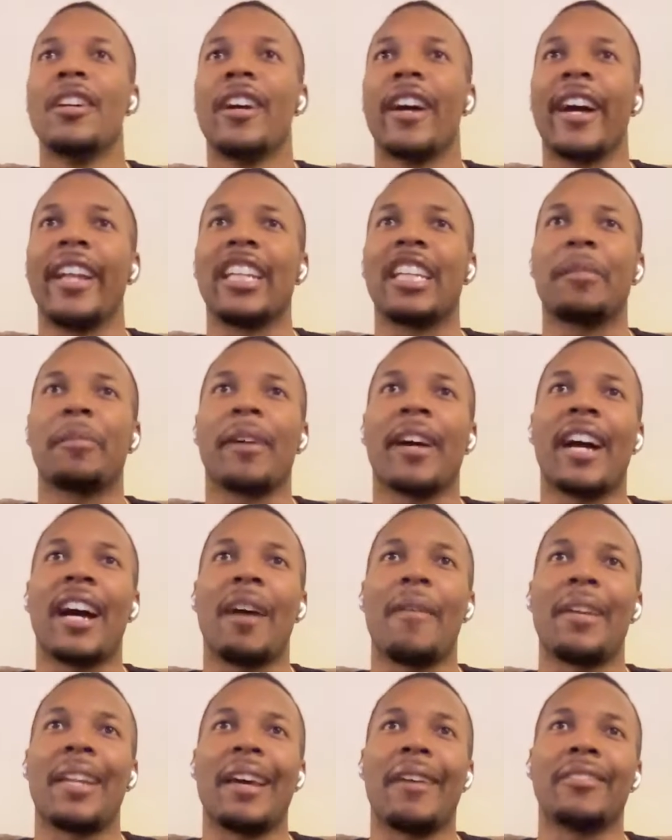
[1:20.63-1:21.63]
I think about
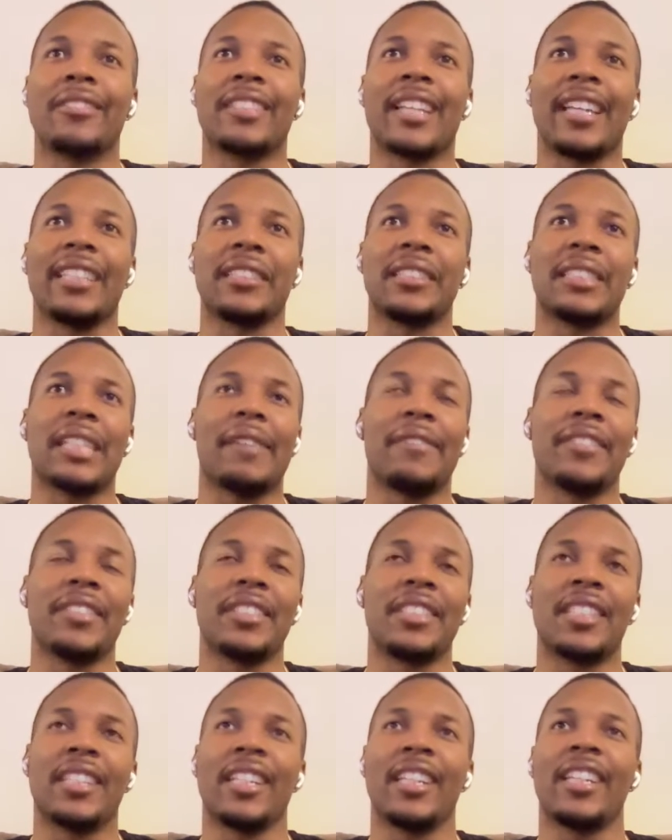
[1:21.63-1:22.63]
how when I was like
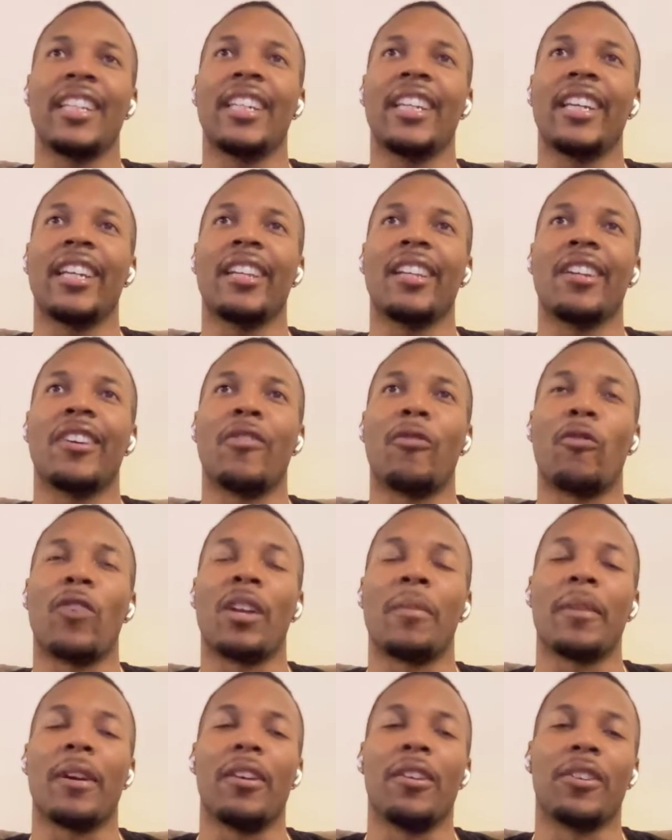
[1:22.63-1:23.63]
17, one
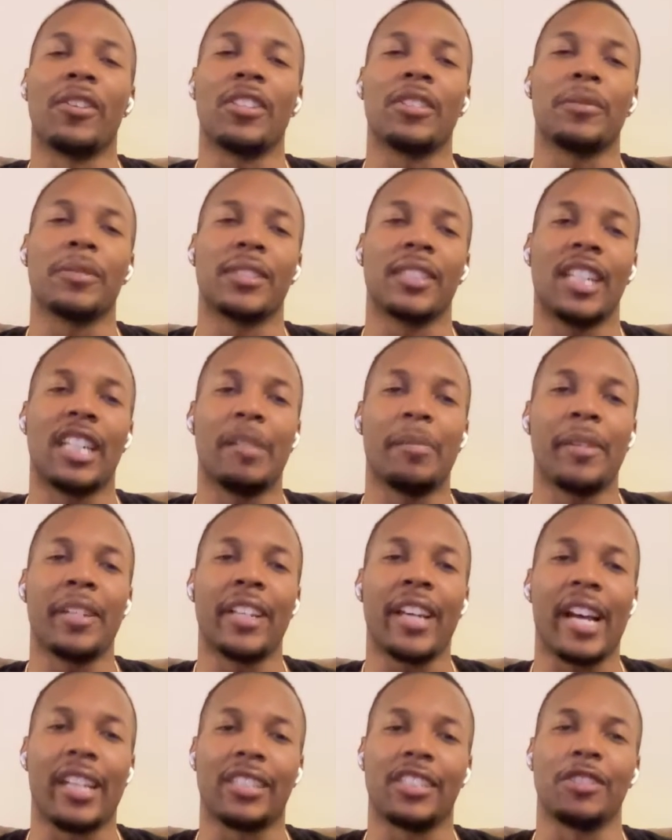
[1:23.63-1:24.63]
of my uncles was telling me
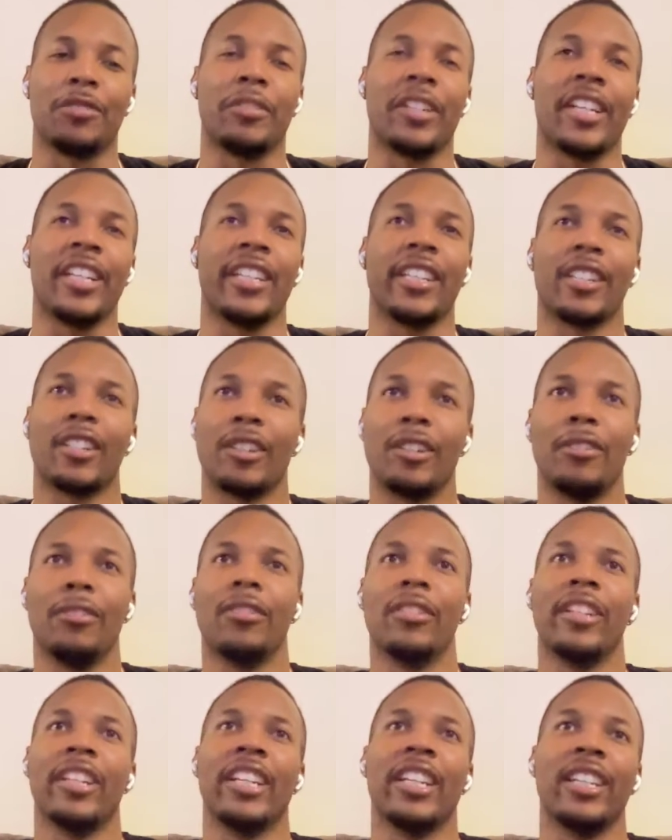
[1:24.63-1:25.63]
that I should do heating and
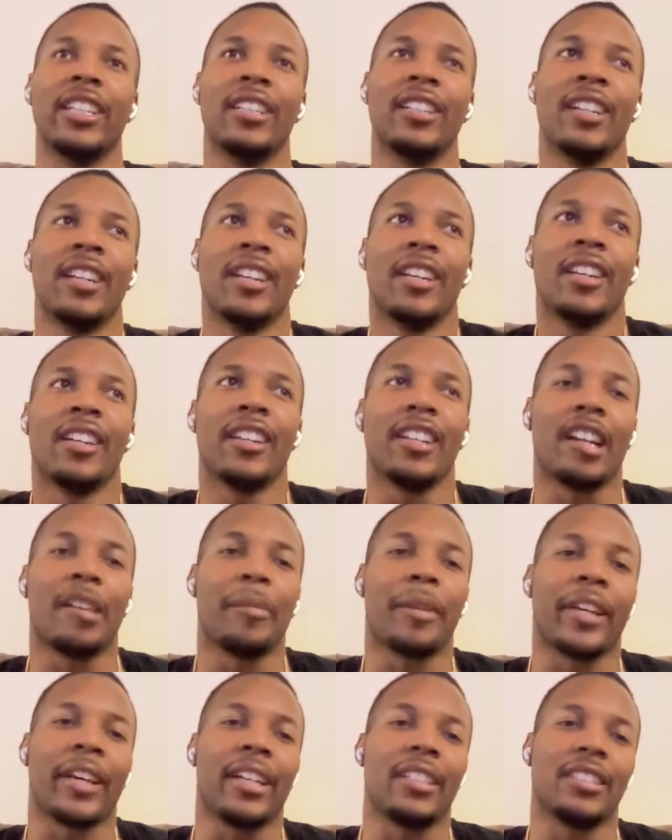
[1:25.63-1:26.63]
cooling,
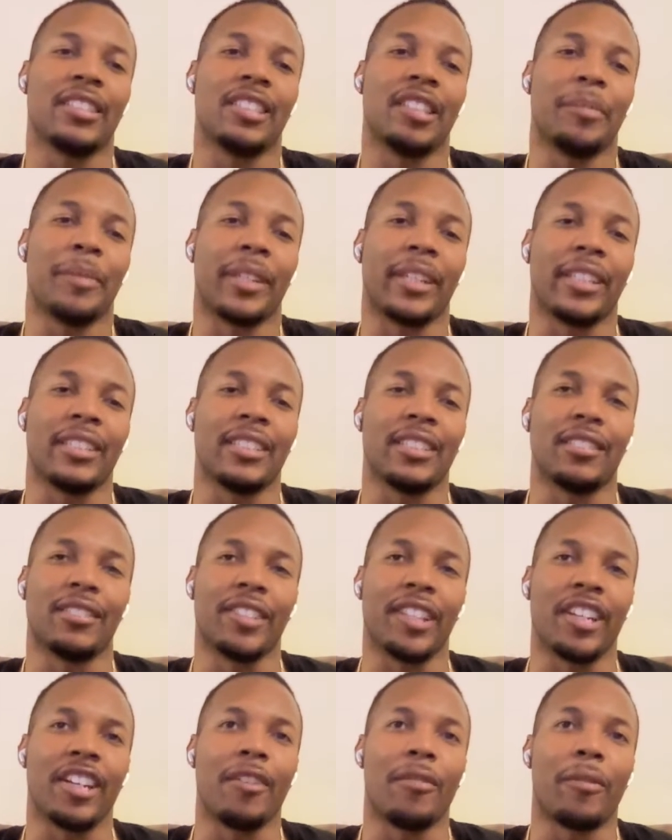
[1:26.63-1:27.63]
because
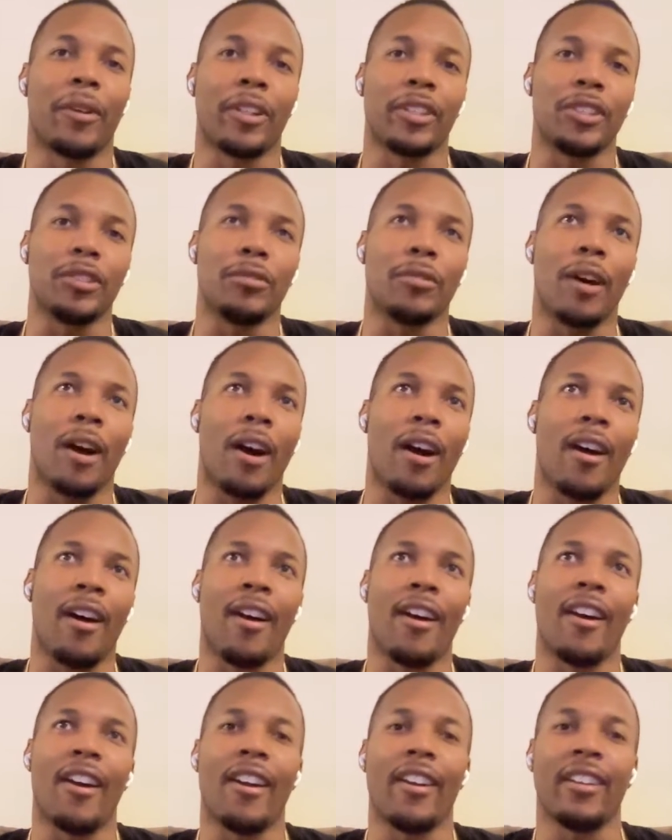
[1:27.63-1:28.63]
they don't work too
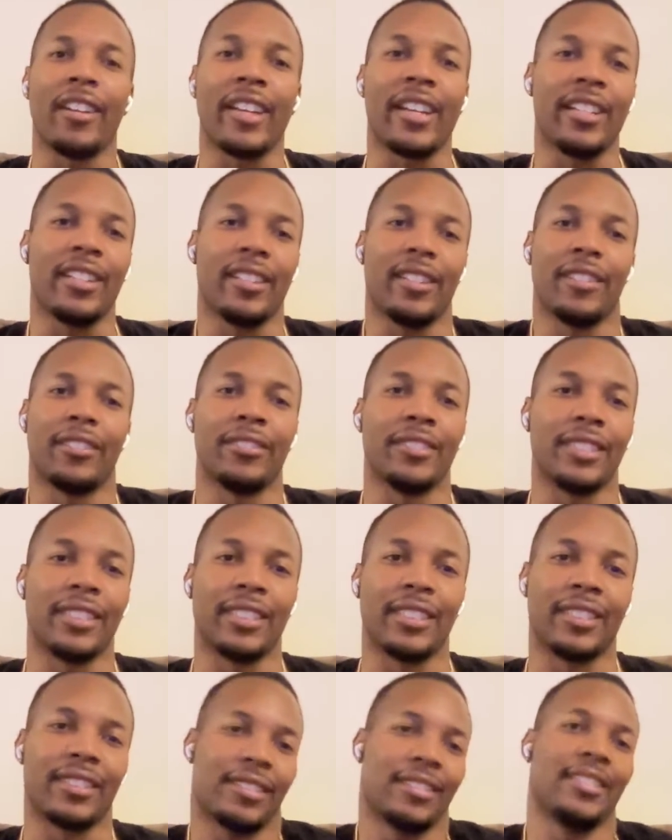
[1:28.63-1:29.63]
hard, and
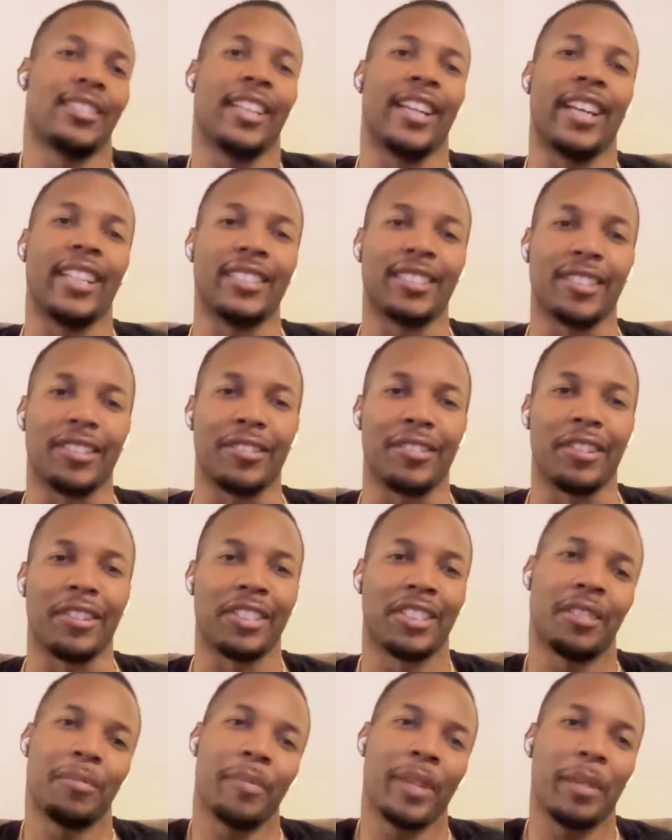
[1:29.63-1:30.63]
just yeah. So
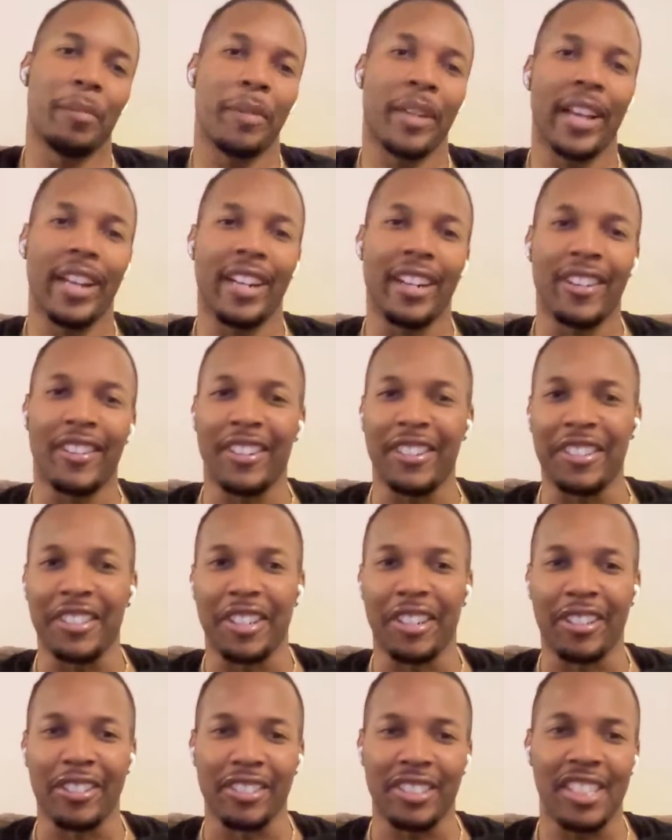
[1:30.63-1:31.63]
so me being a
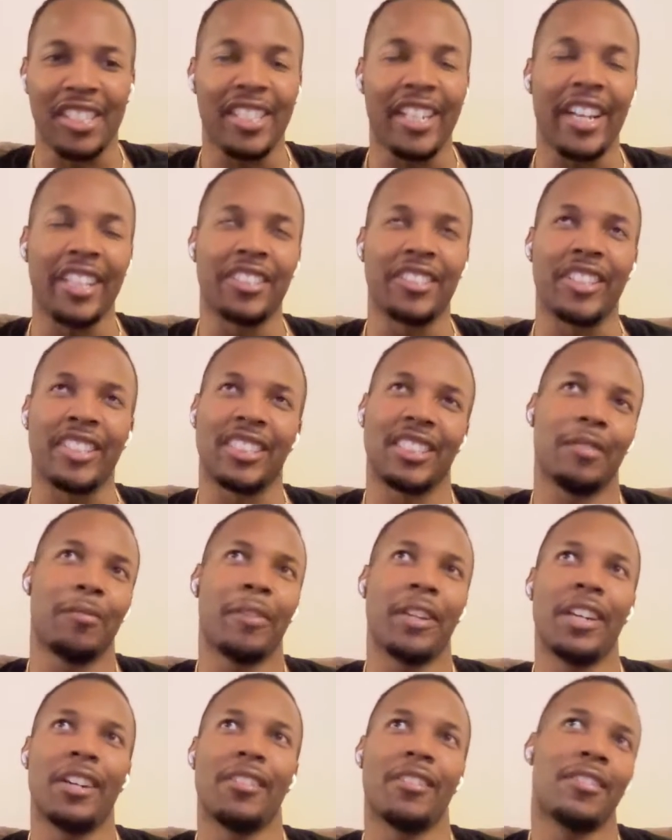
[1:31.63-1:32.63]
younger teenager, I said,
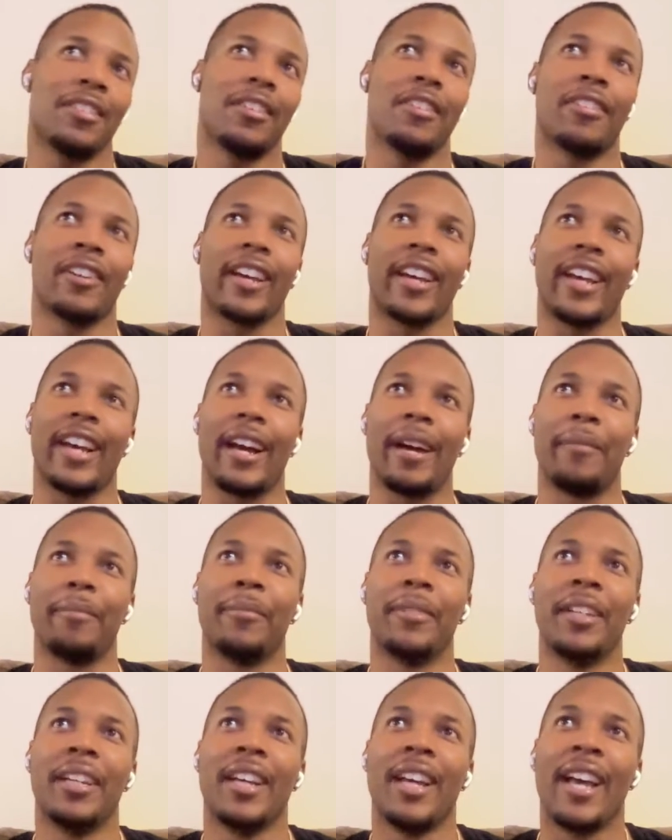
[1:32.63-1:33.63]
well, okay,
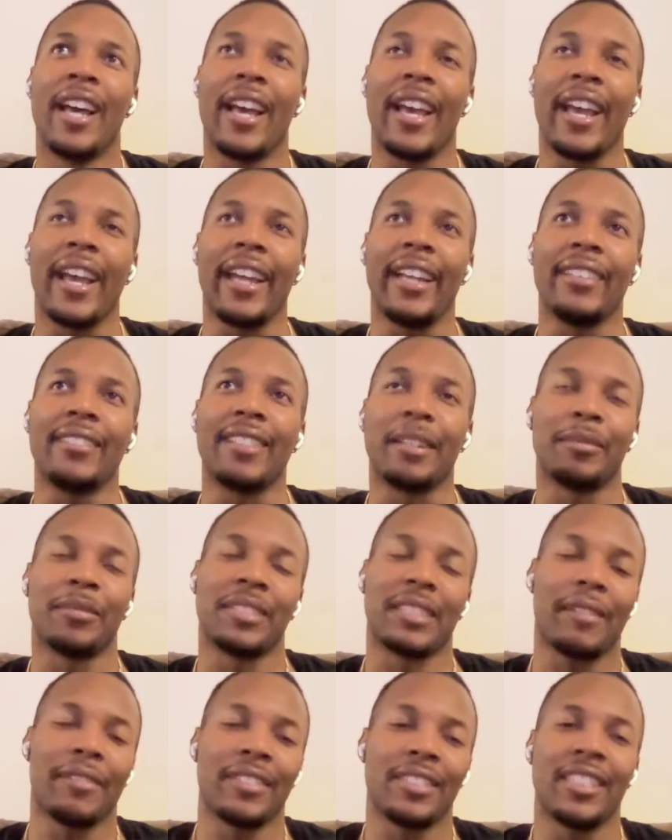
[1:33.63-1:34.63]
I'm
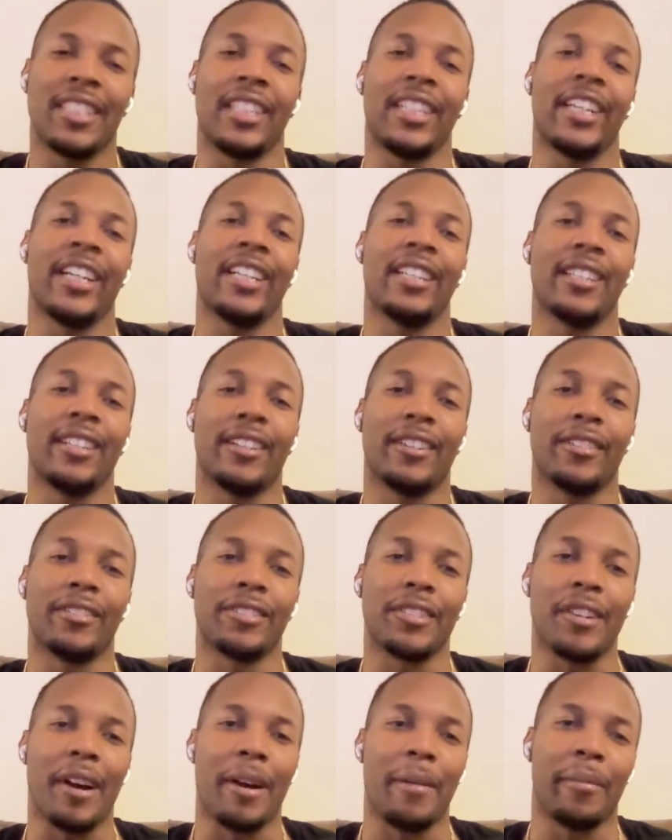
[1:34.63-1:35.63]
17, so
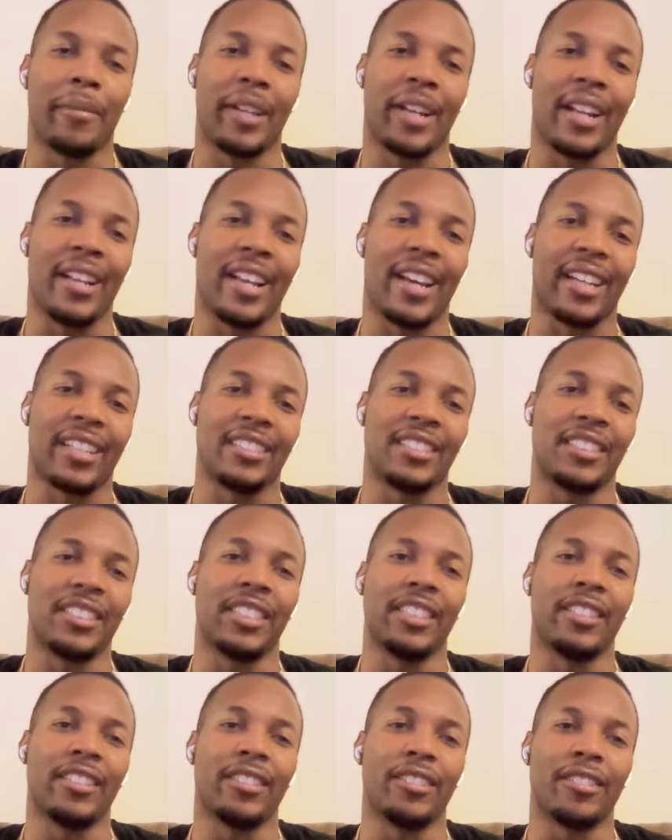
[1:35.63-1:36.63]
I'm like a
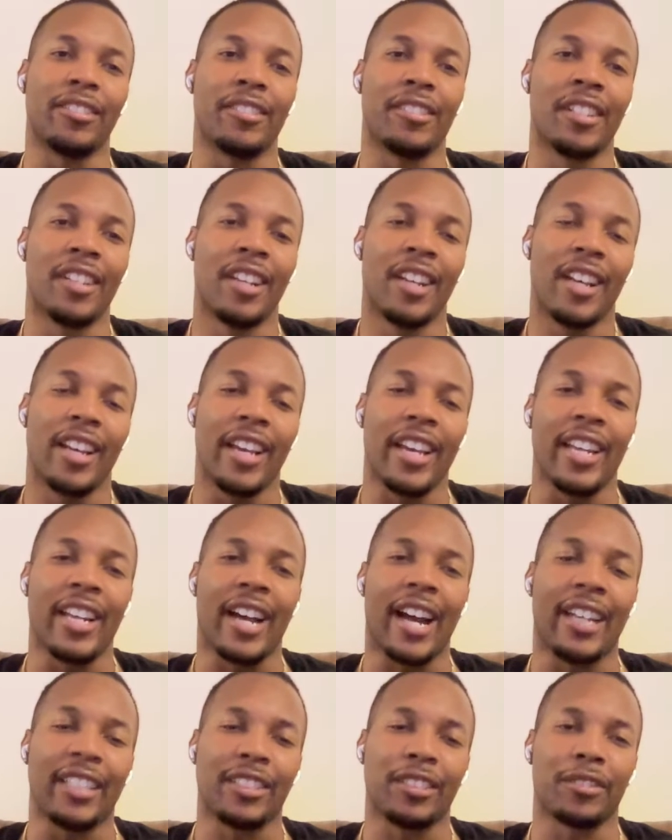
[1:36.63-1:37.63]
senior in
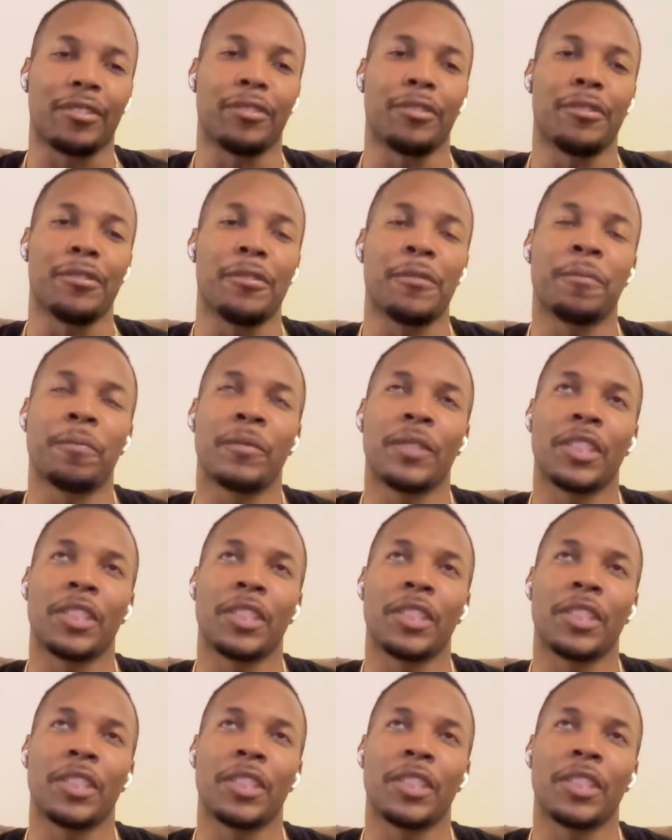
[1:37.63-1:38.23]
high school.